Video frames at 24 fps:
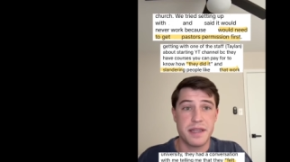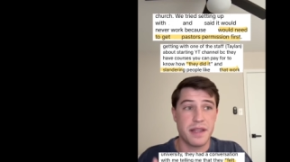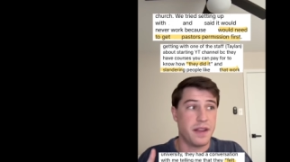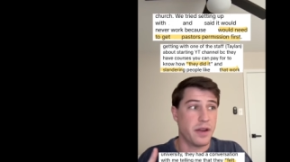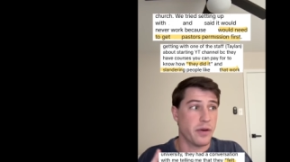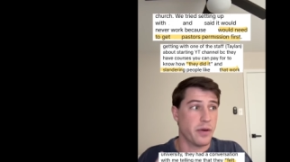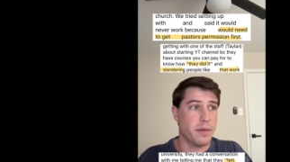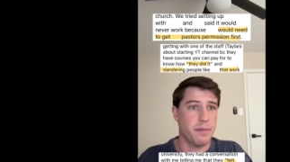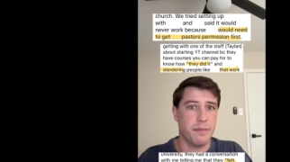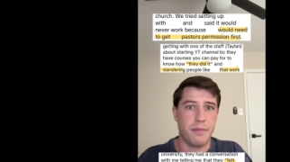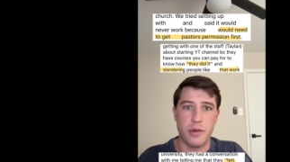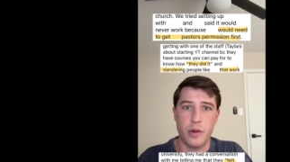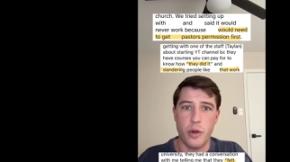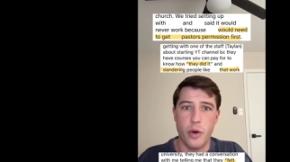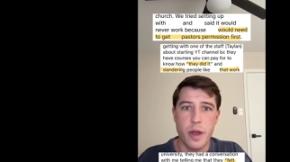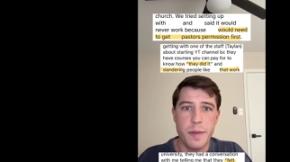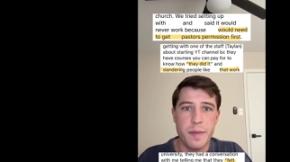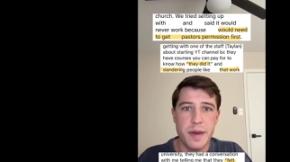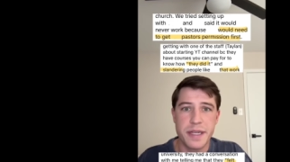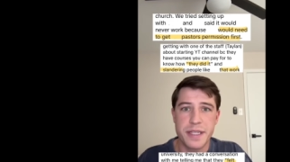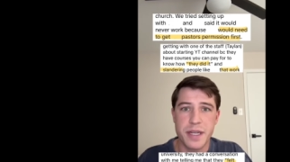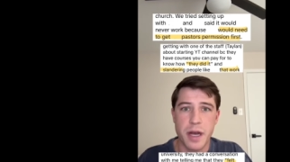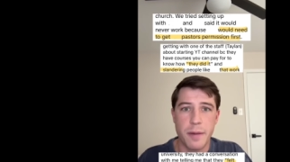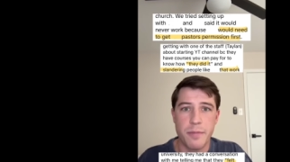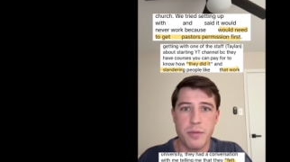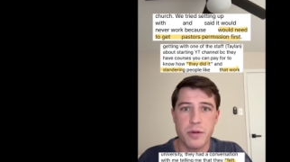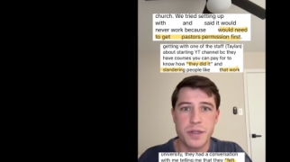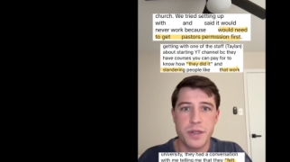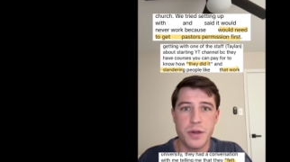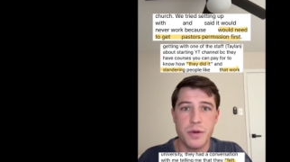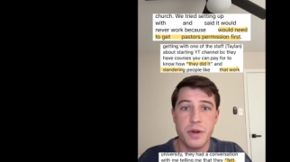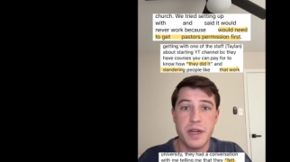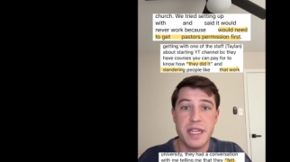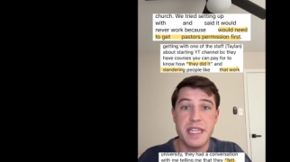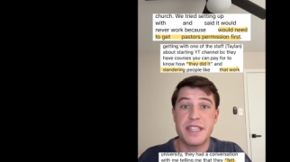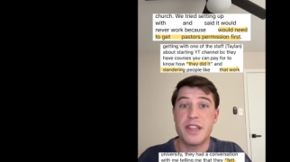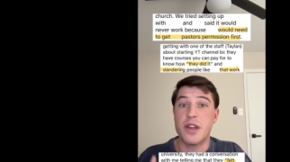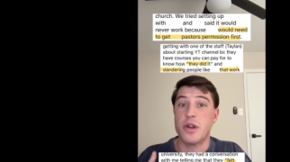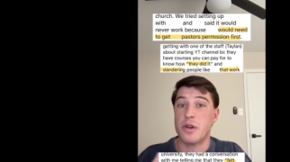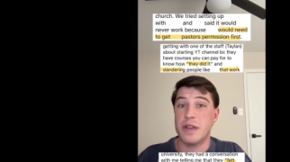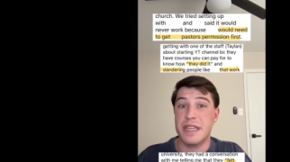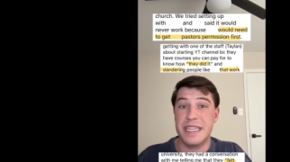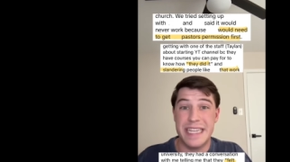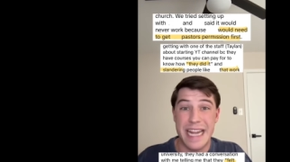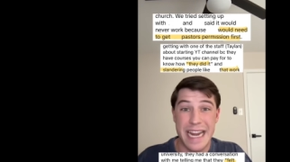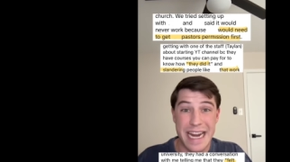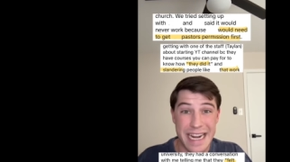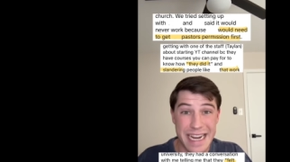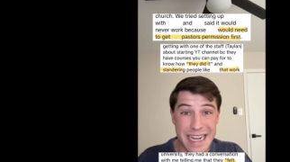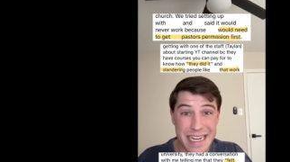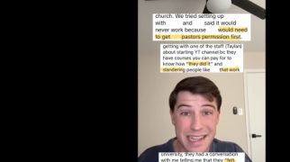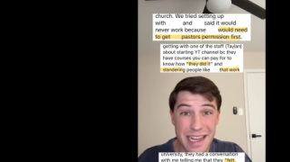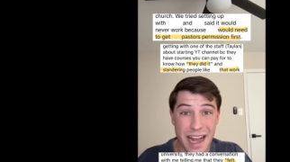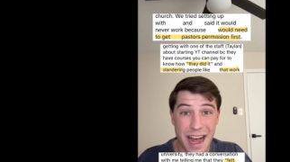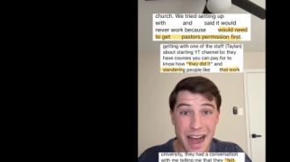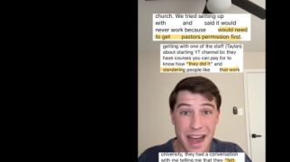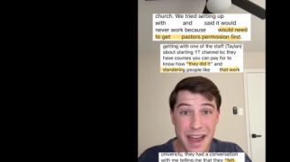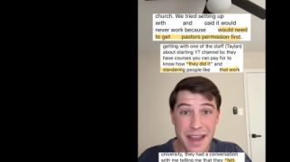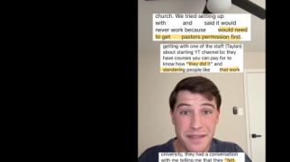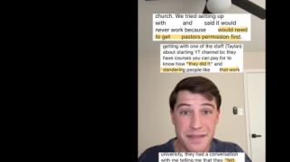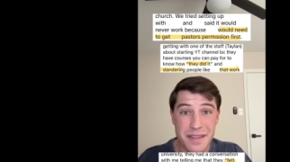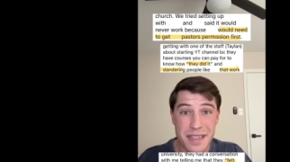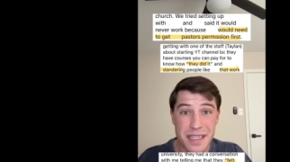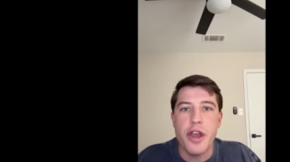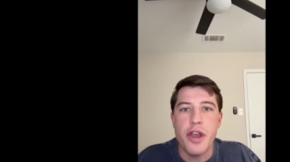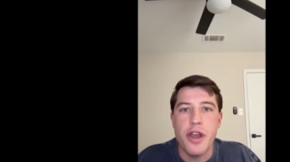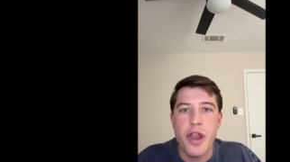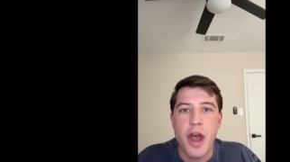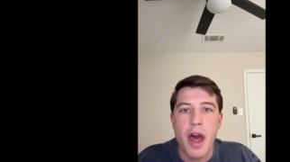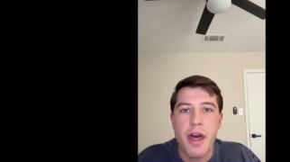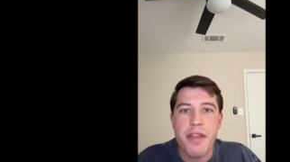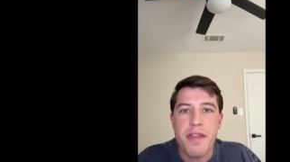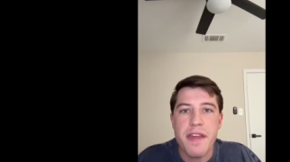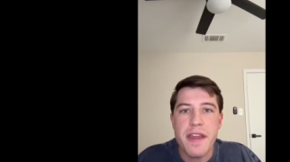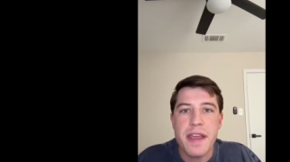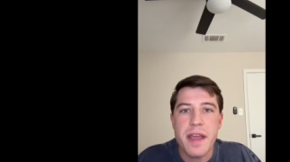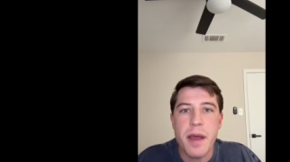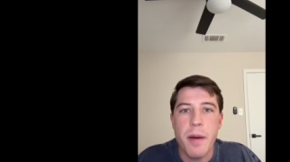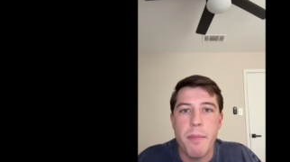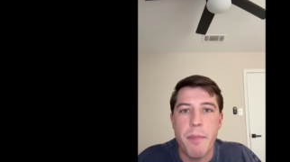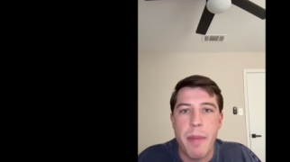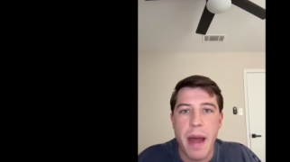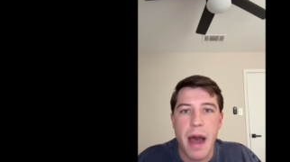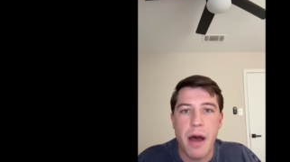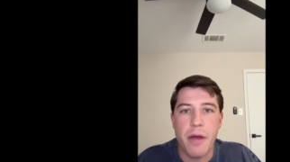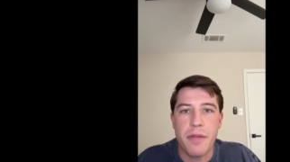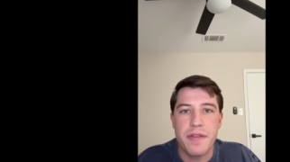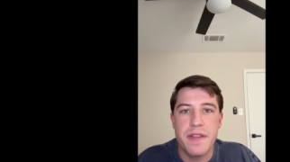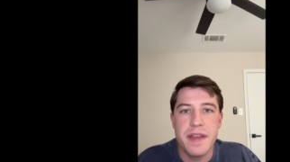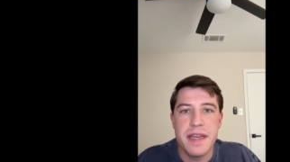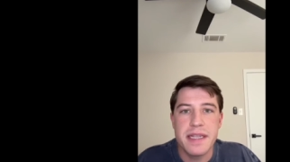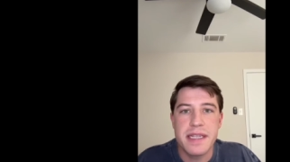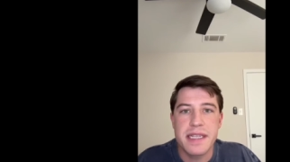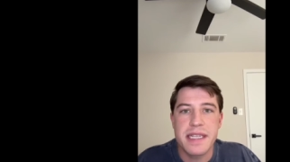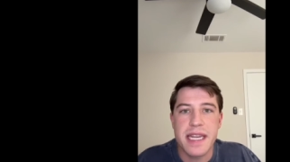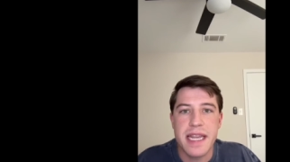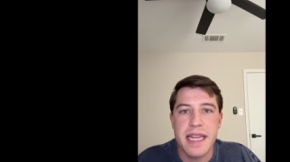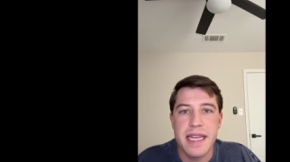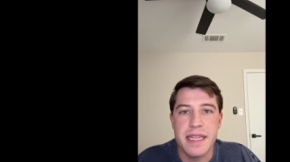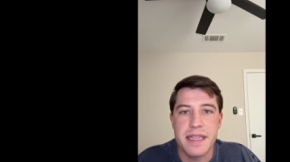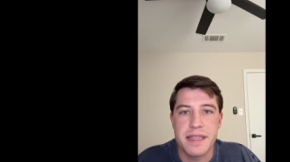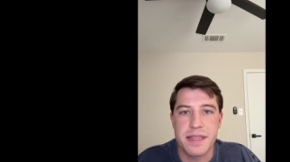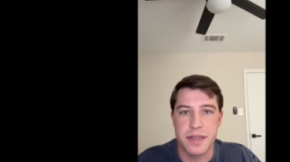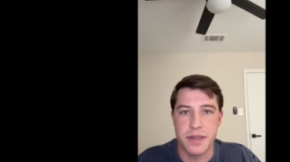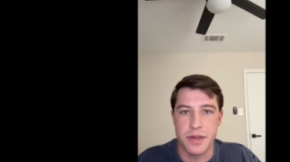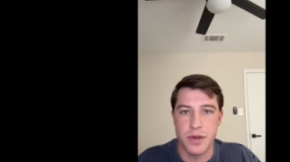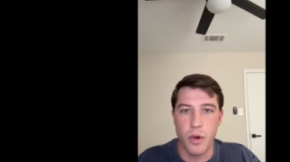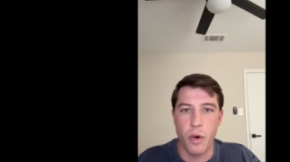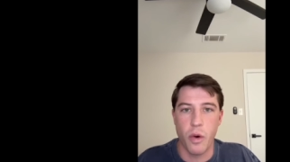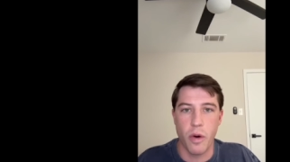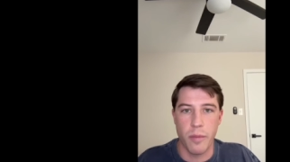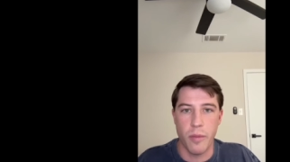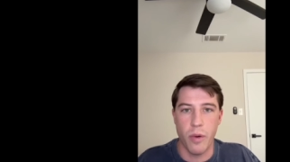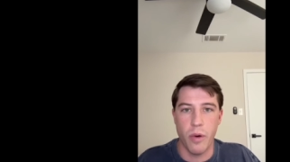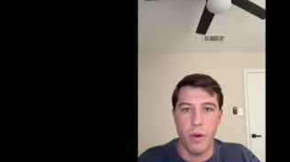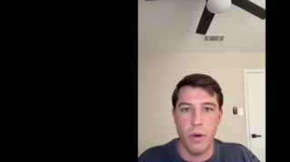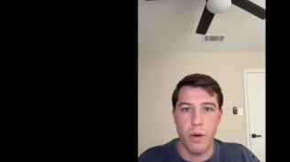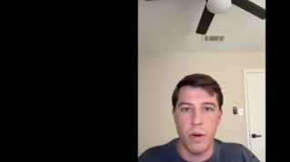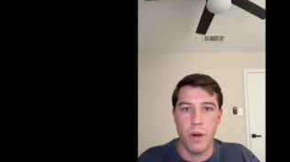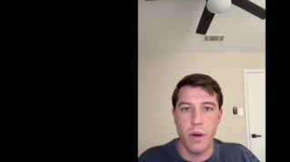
their employment opportunities, their dating lives. Nothing about this is normal.